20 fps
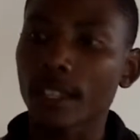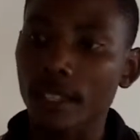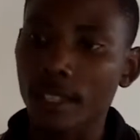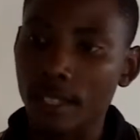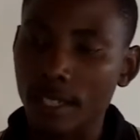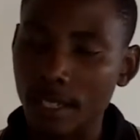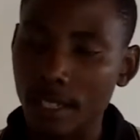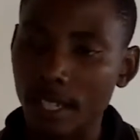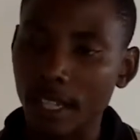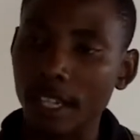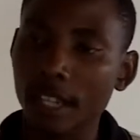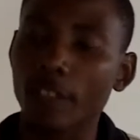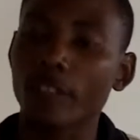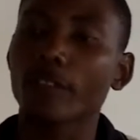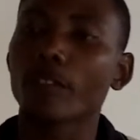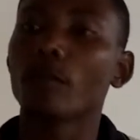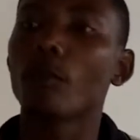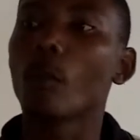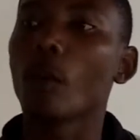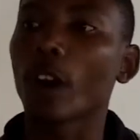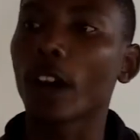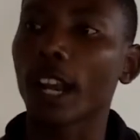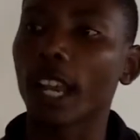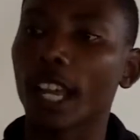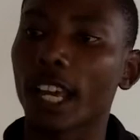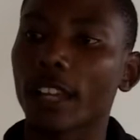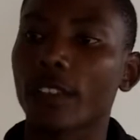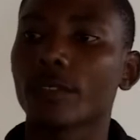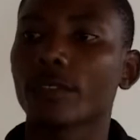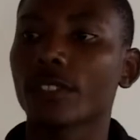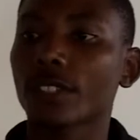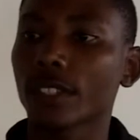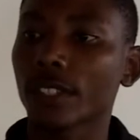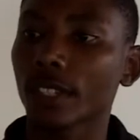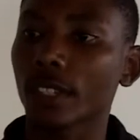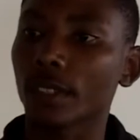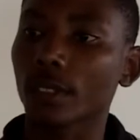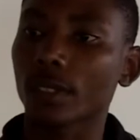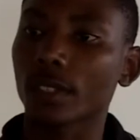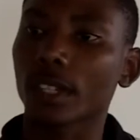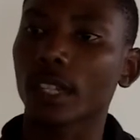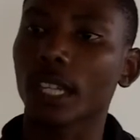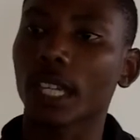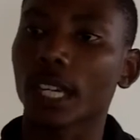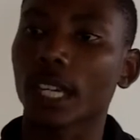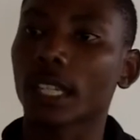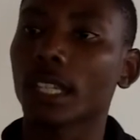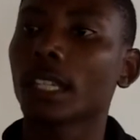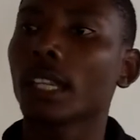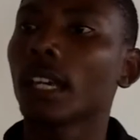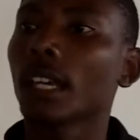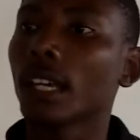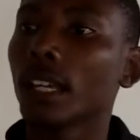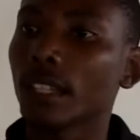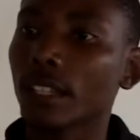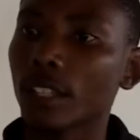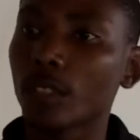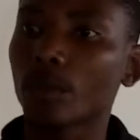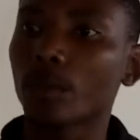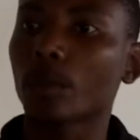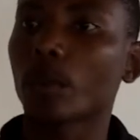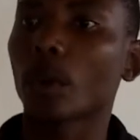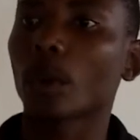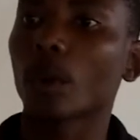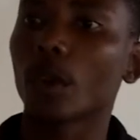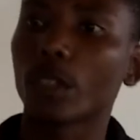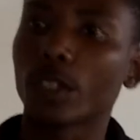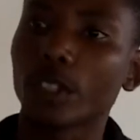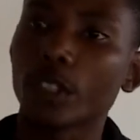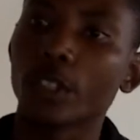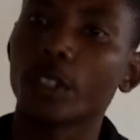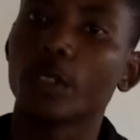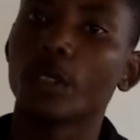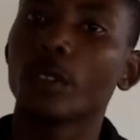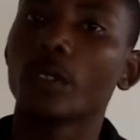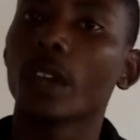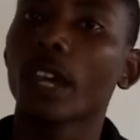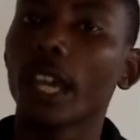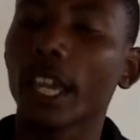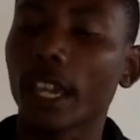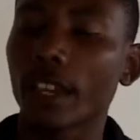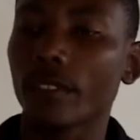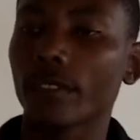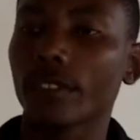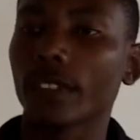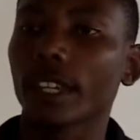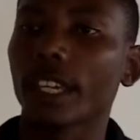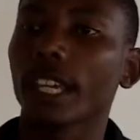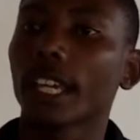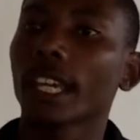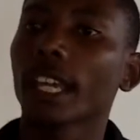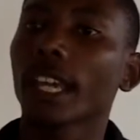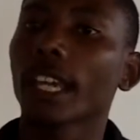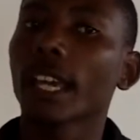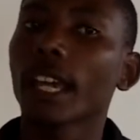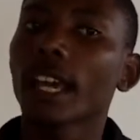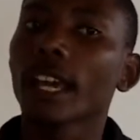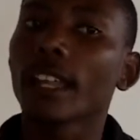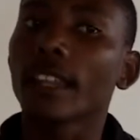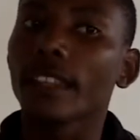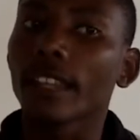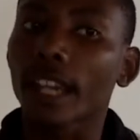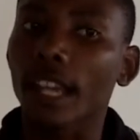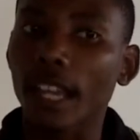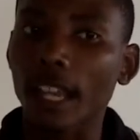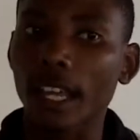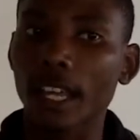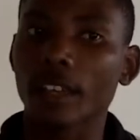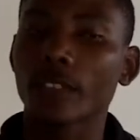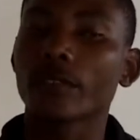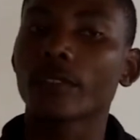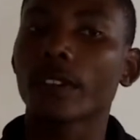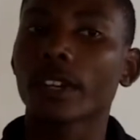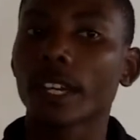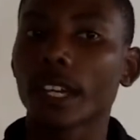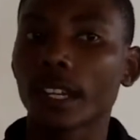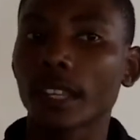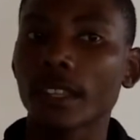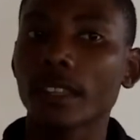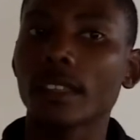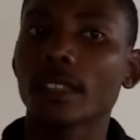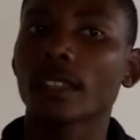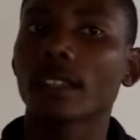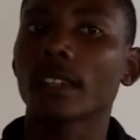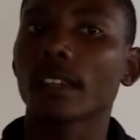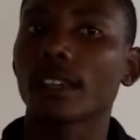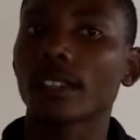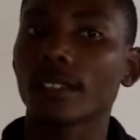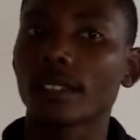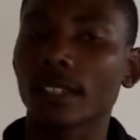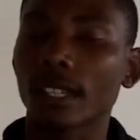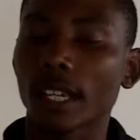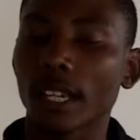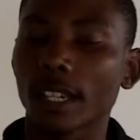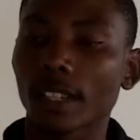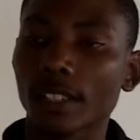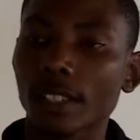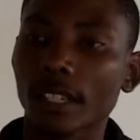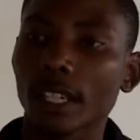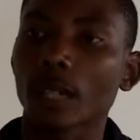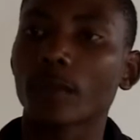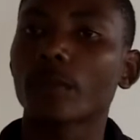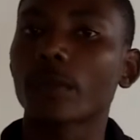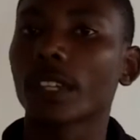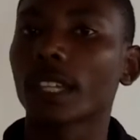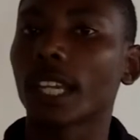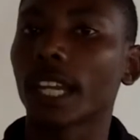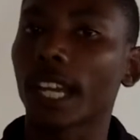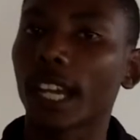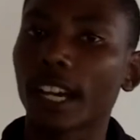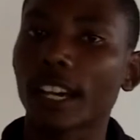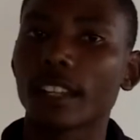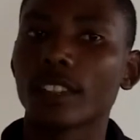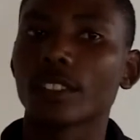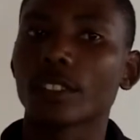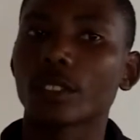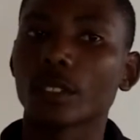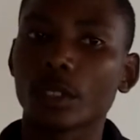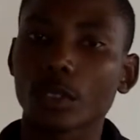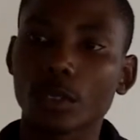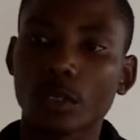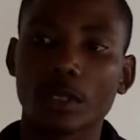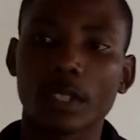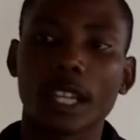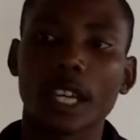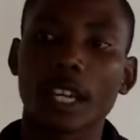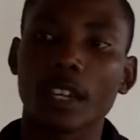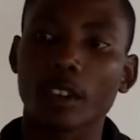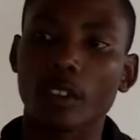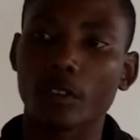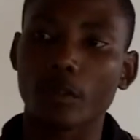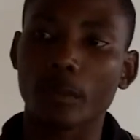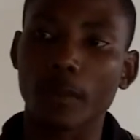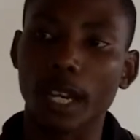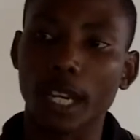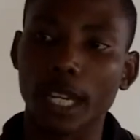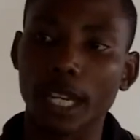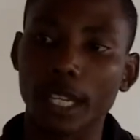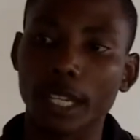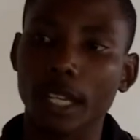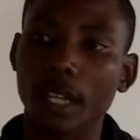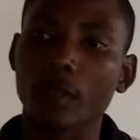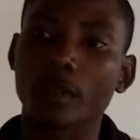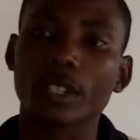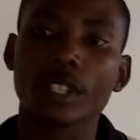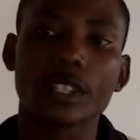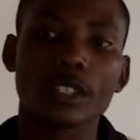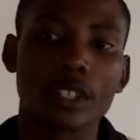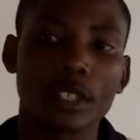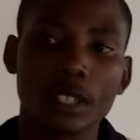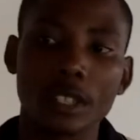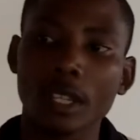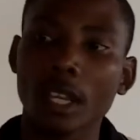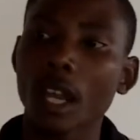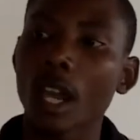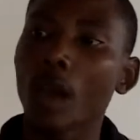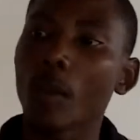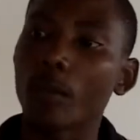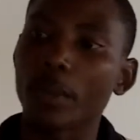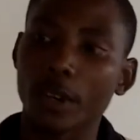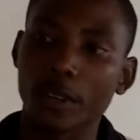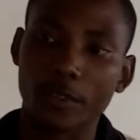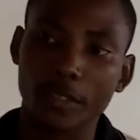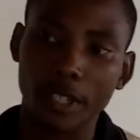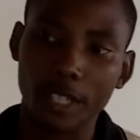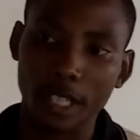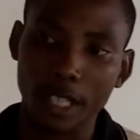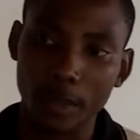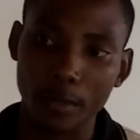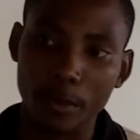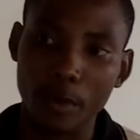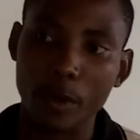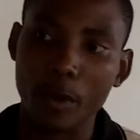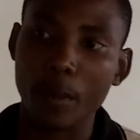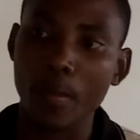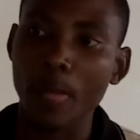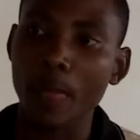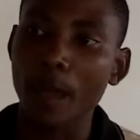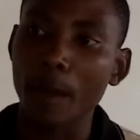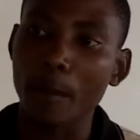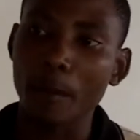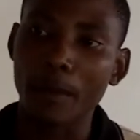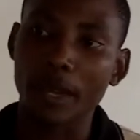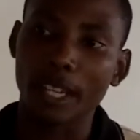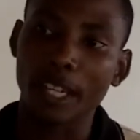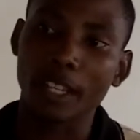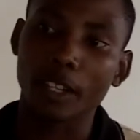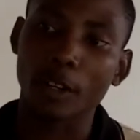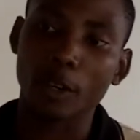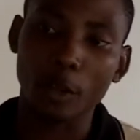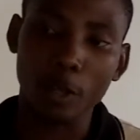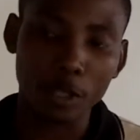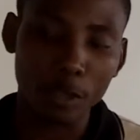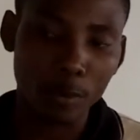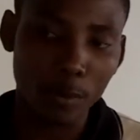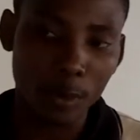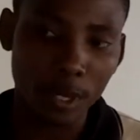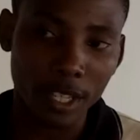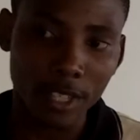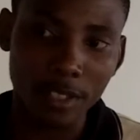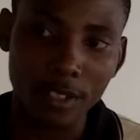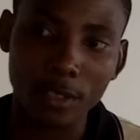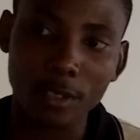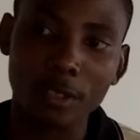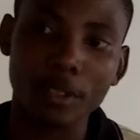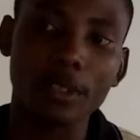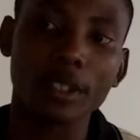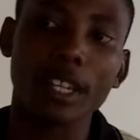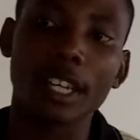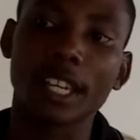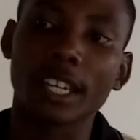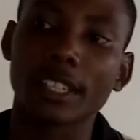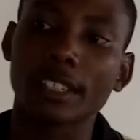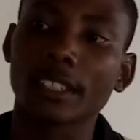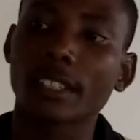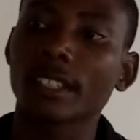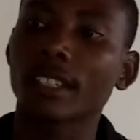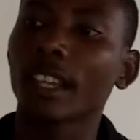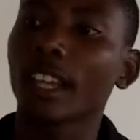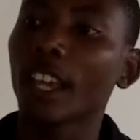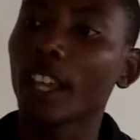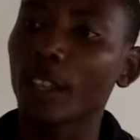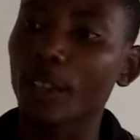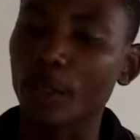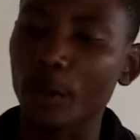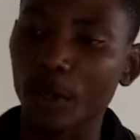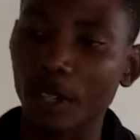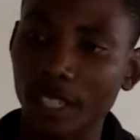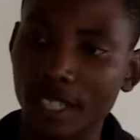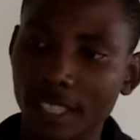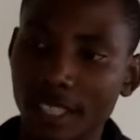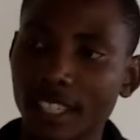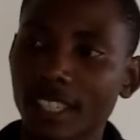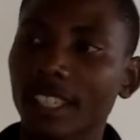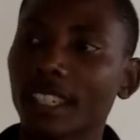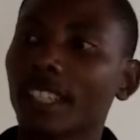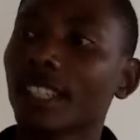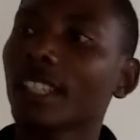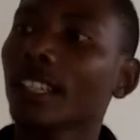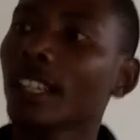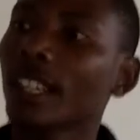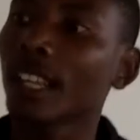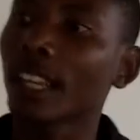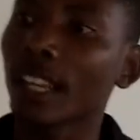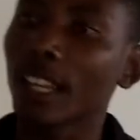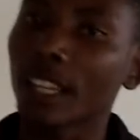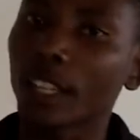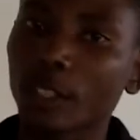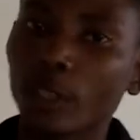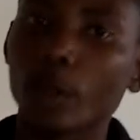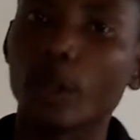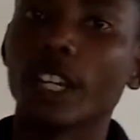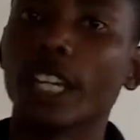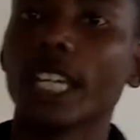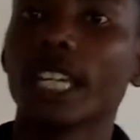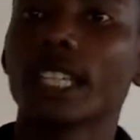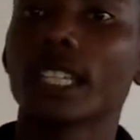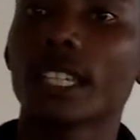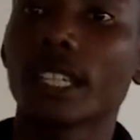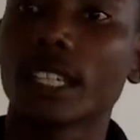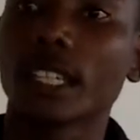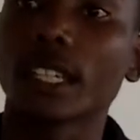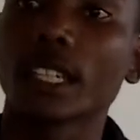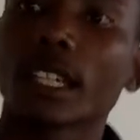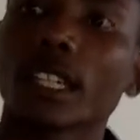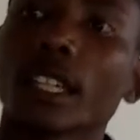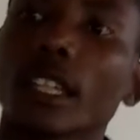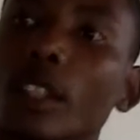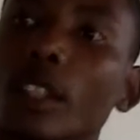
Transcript: save more lives to see that these people continue having their life healthy as they escape to the guns not to die of malaria which is preventable. May Lord bless you as you are still donating